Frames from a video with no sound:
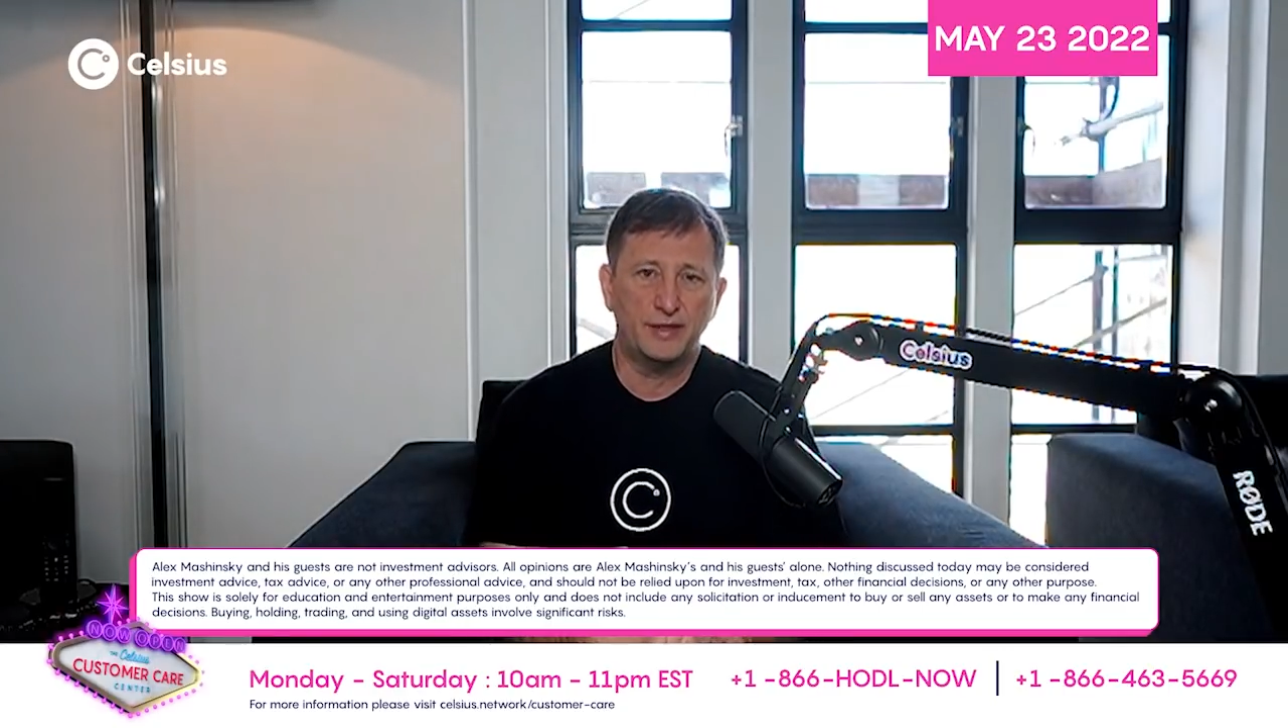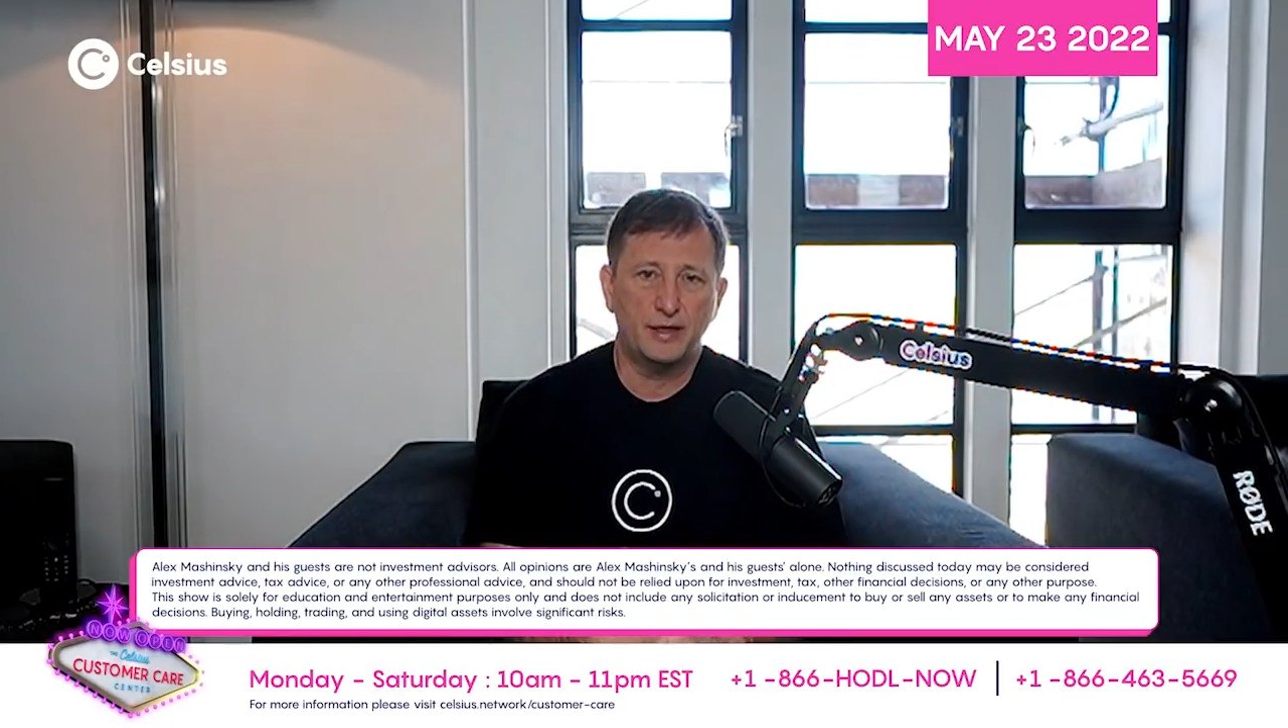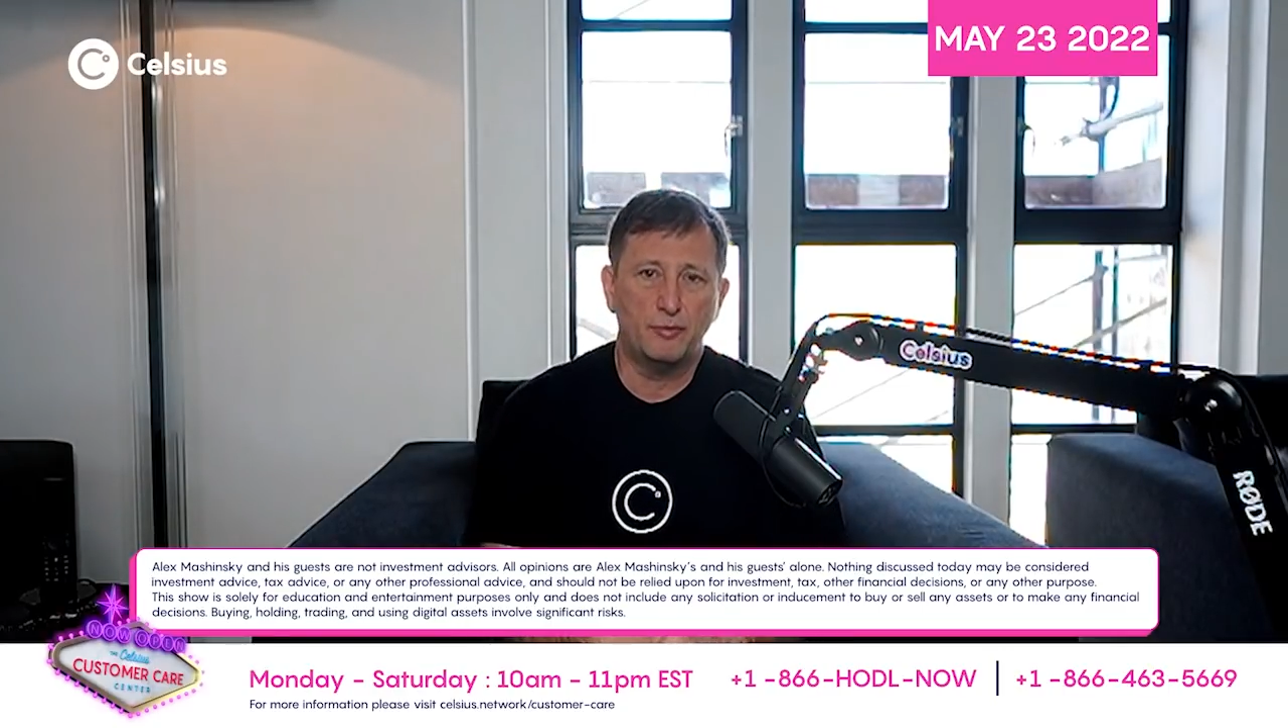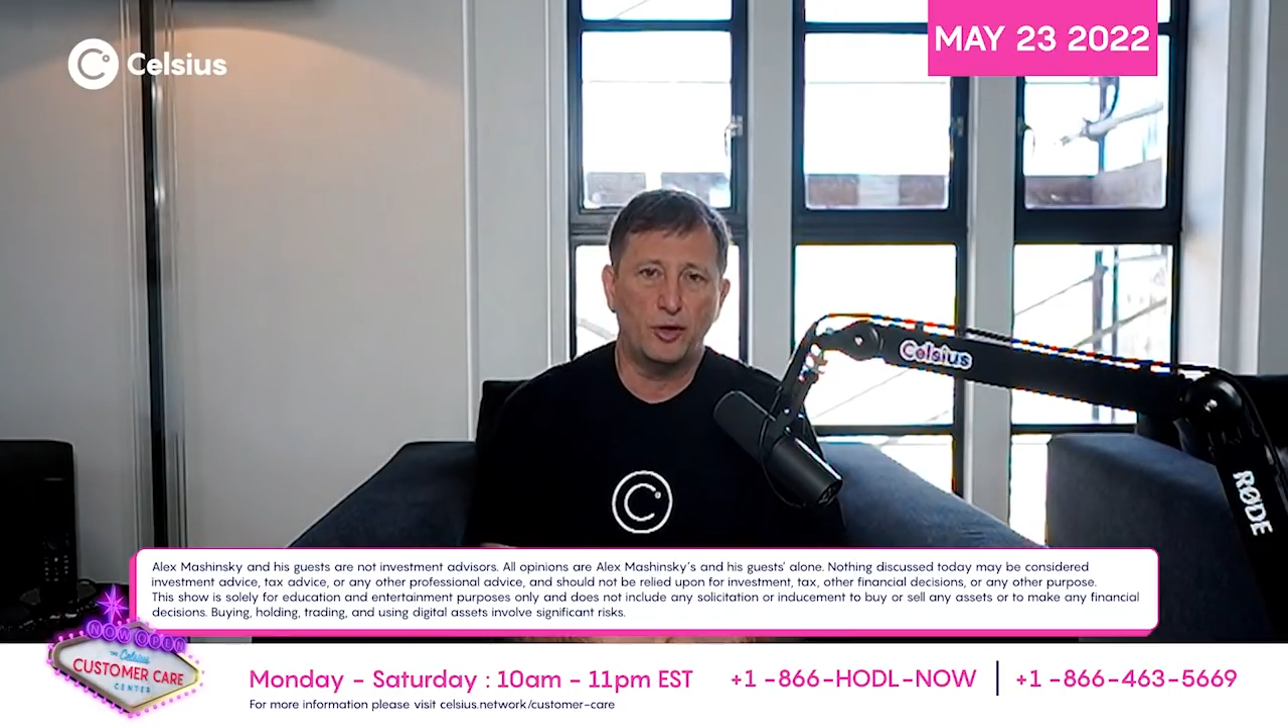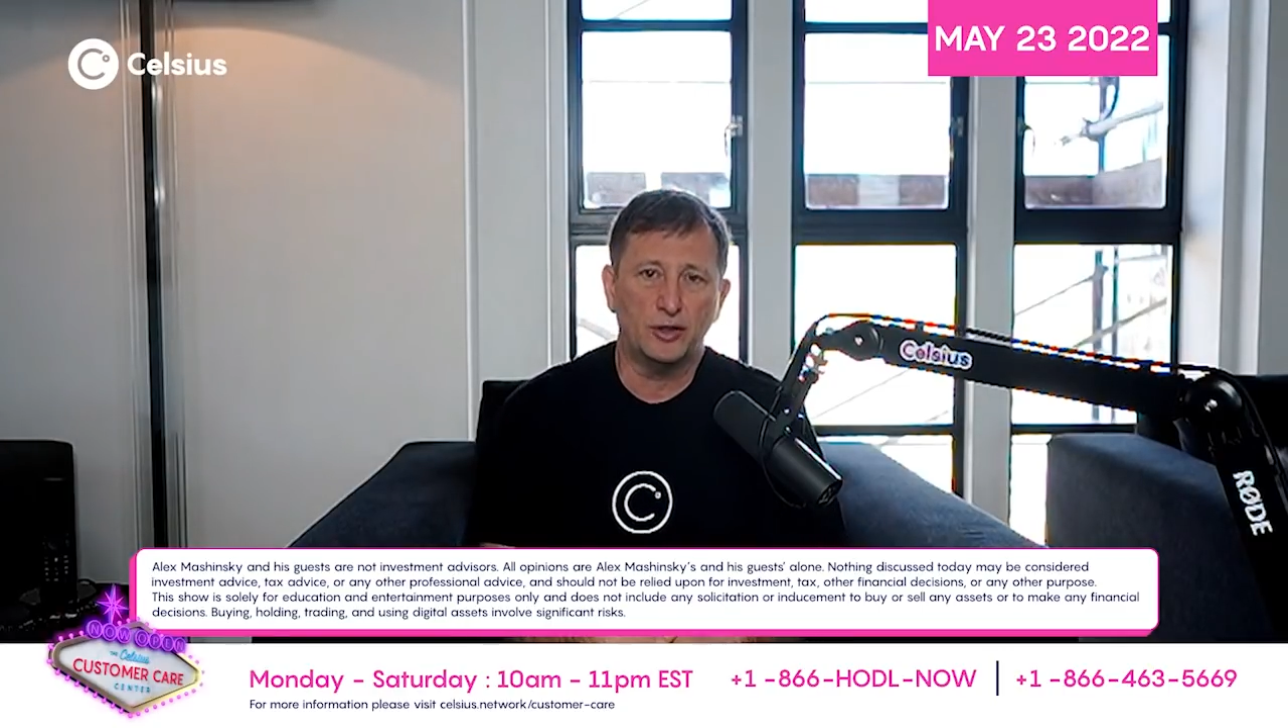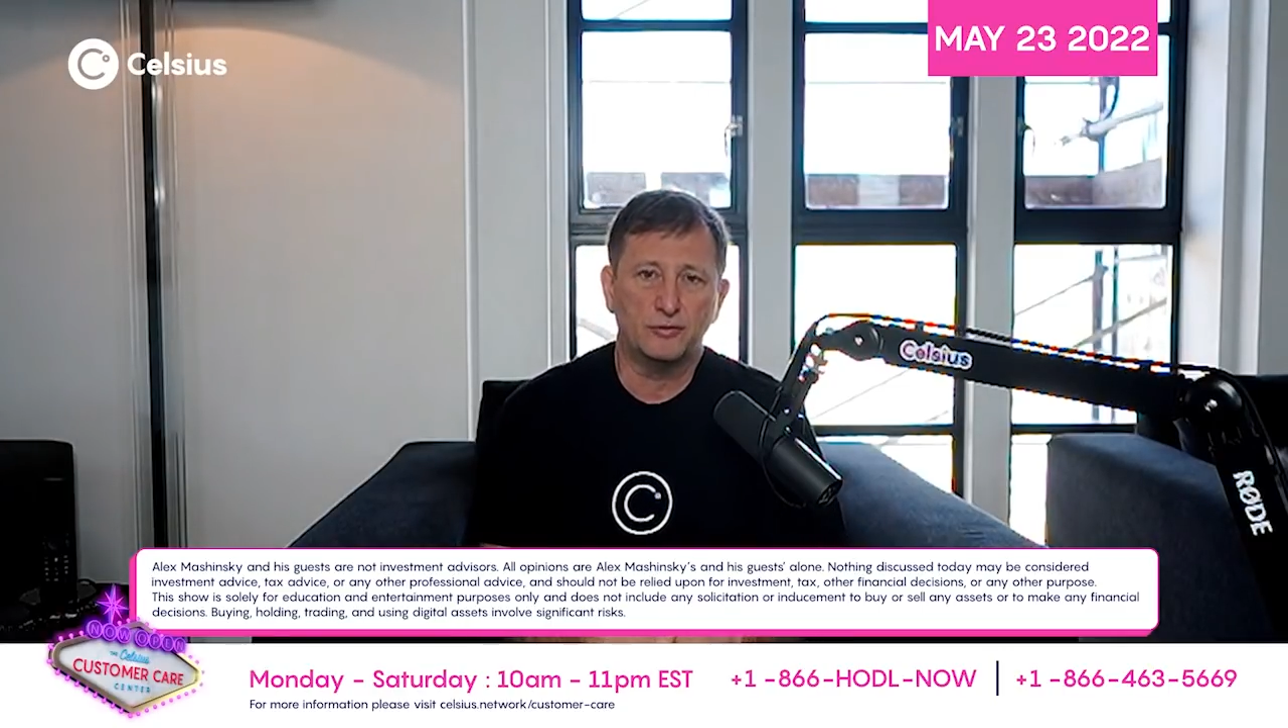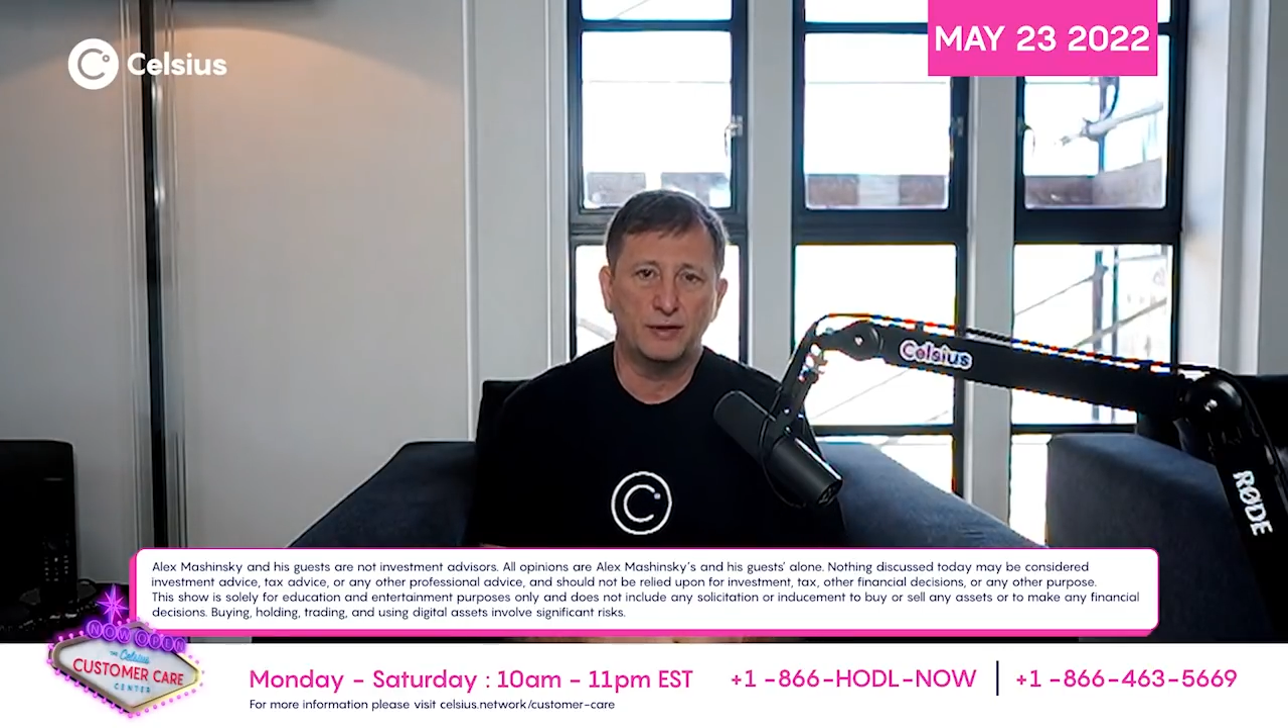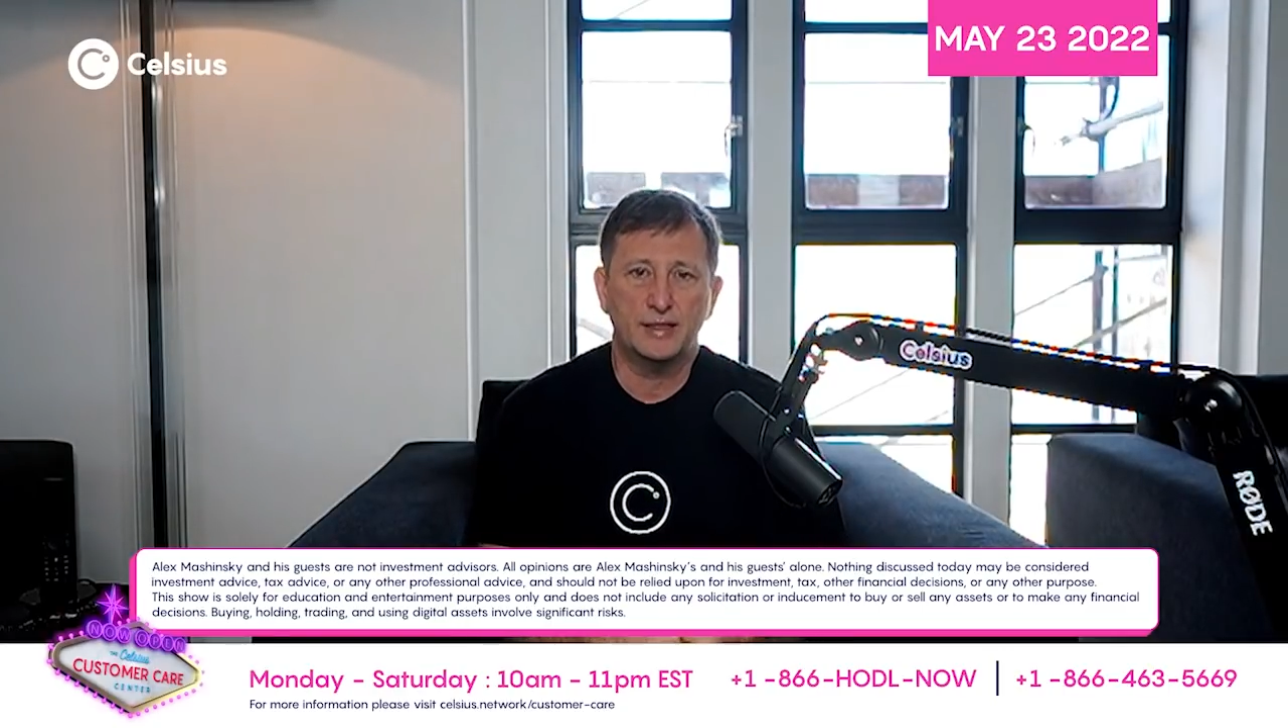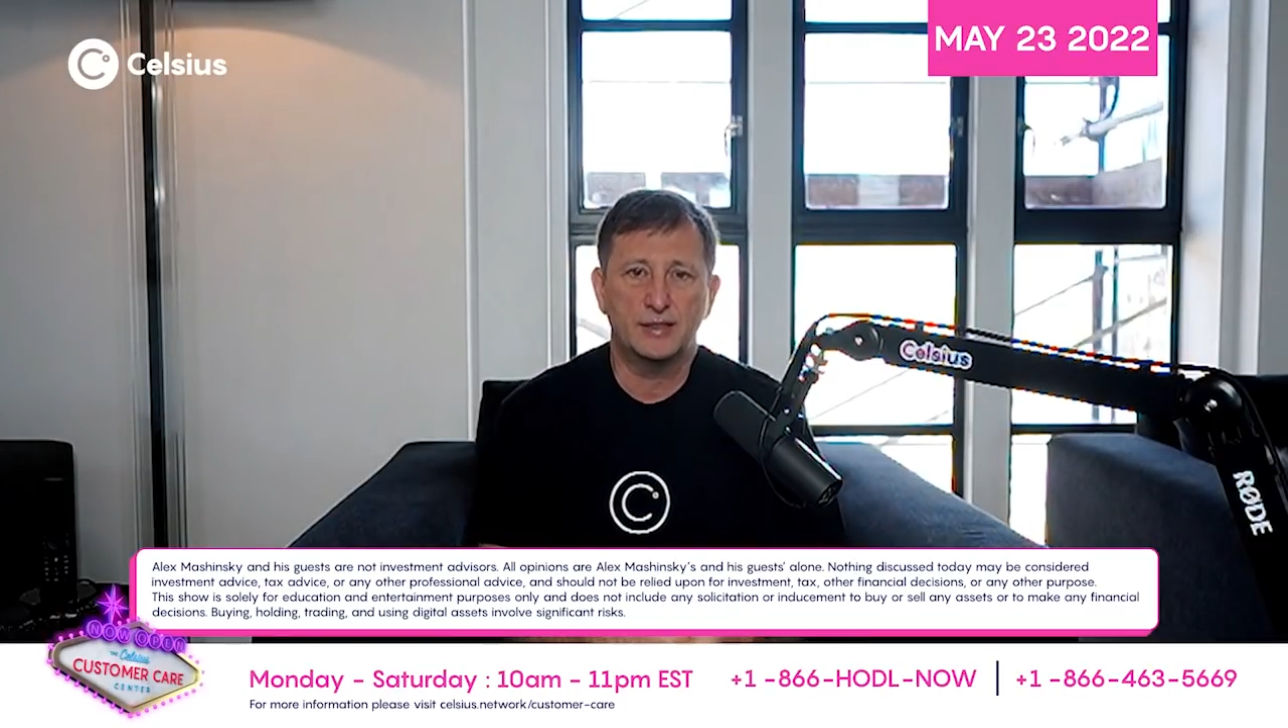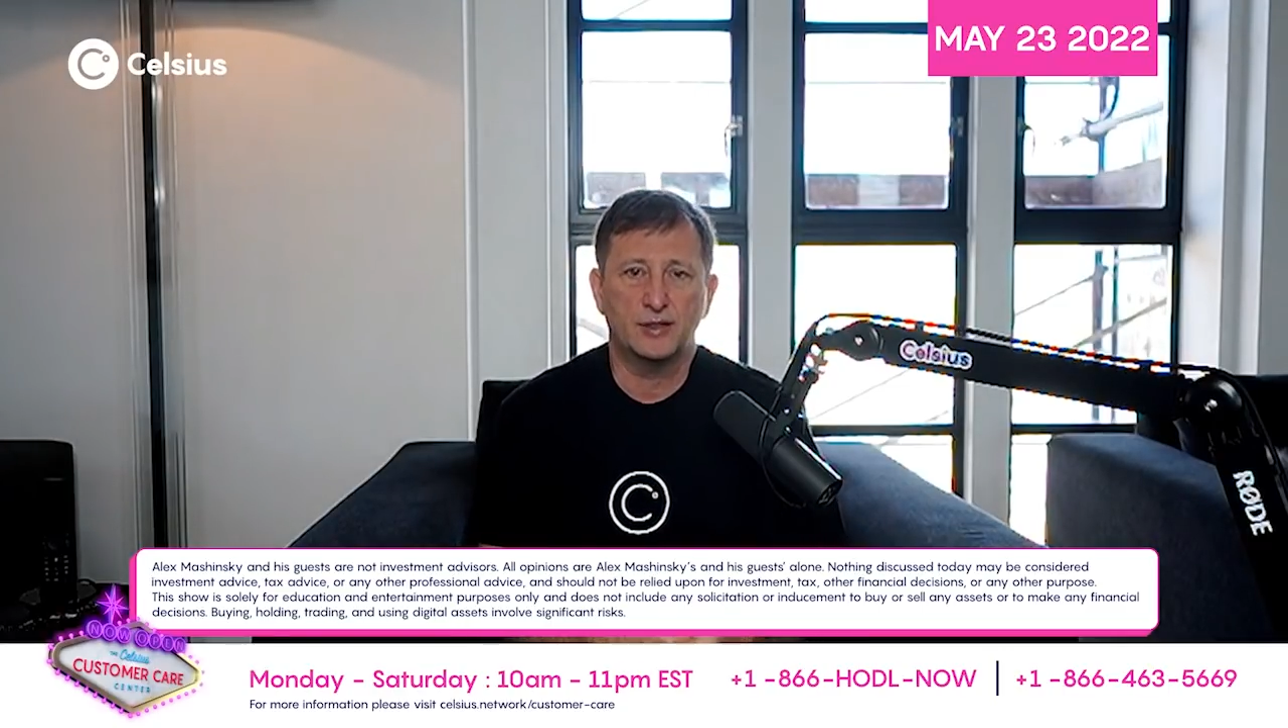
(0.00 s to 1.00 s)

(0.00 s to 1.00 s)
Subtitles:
they bought, right?